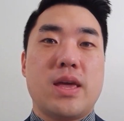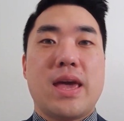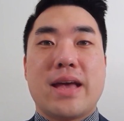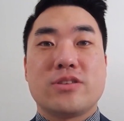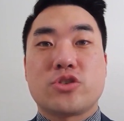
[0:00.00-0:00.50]

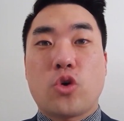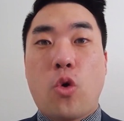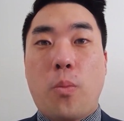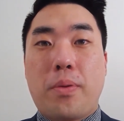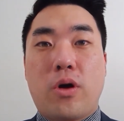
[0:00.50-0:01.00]
And
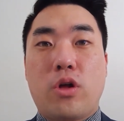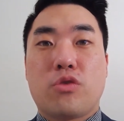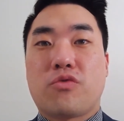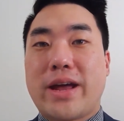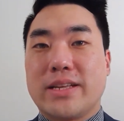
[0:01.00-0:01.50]
so
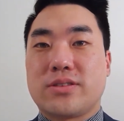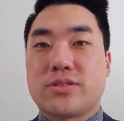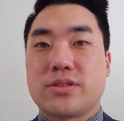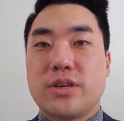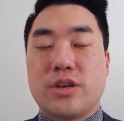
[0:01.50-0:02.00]
Paul
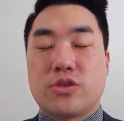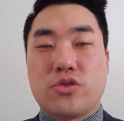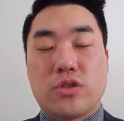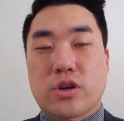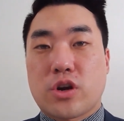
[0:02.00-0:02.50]
writes
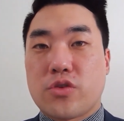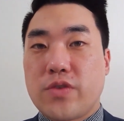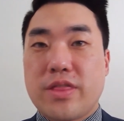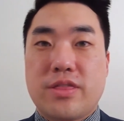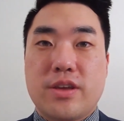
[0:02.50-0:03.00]
to the
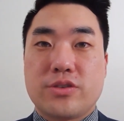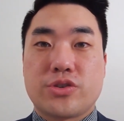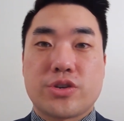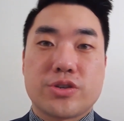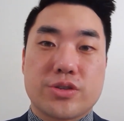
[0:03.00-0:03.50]
Corinthian
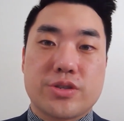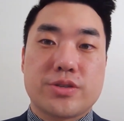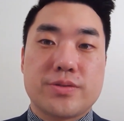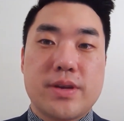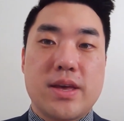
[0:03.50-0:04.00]

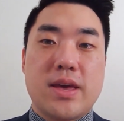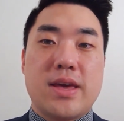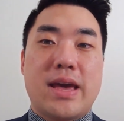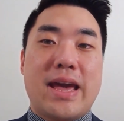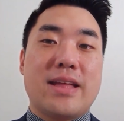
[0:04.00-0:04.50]
church
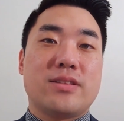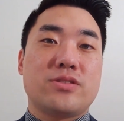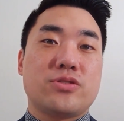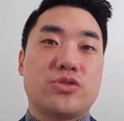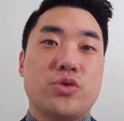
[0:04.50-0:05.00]

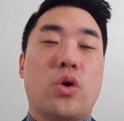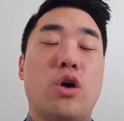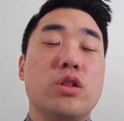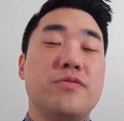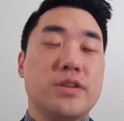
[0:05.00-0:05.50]
and to
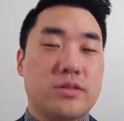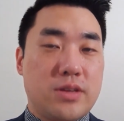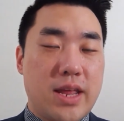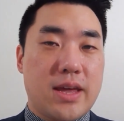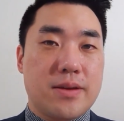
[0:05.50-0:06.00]
all of us
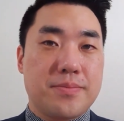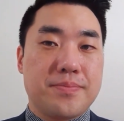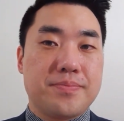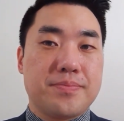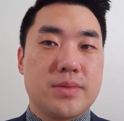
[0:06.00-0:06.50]
today
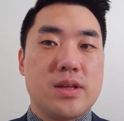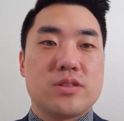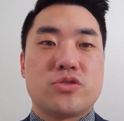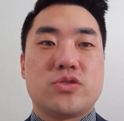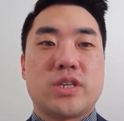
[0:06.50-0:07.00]

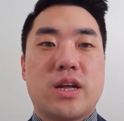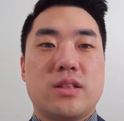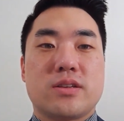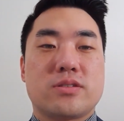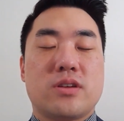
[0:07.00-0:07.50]
to tell
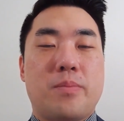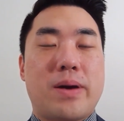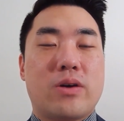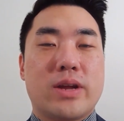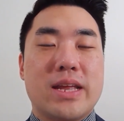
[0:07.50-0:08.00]
us
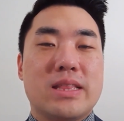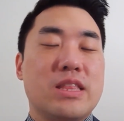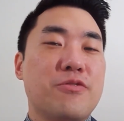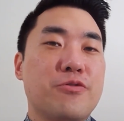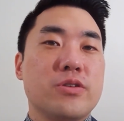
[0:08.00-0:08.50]
about a
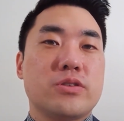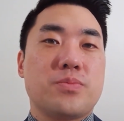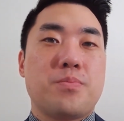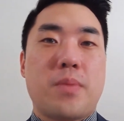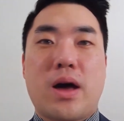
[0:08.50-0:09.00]
different
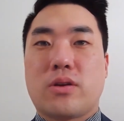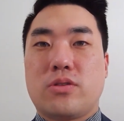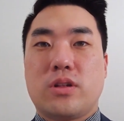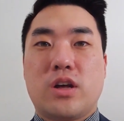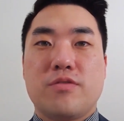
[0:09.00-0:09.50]

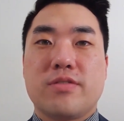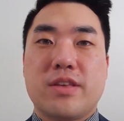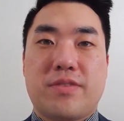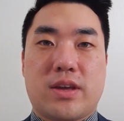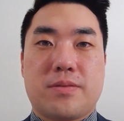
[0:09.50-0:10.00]
model of
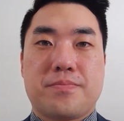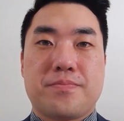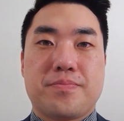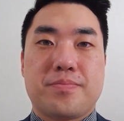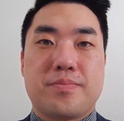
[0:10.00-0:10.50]
living.
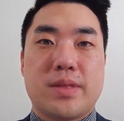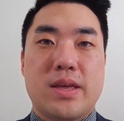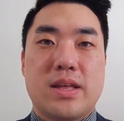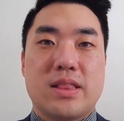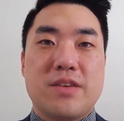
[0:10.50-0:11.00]

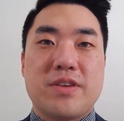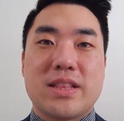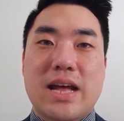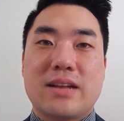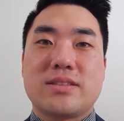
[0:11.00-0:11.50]
Living
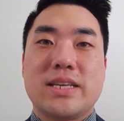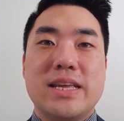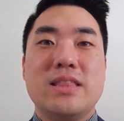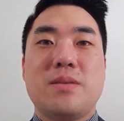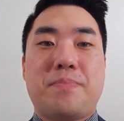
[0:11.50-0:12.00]
not
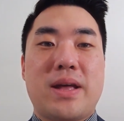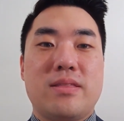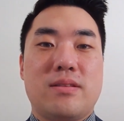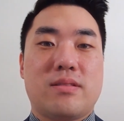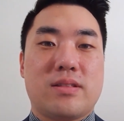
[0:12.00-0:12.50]

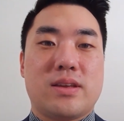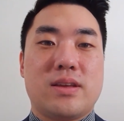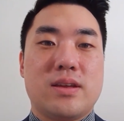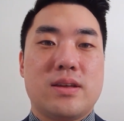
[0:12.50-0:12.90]
independently,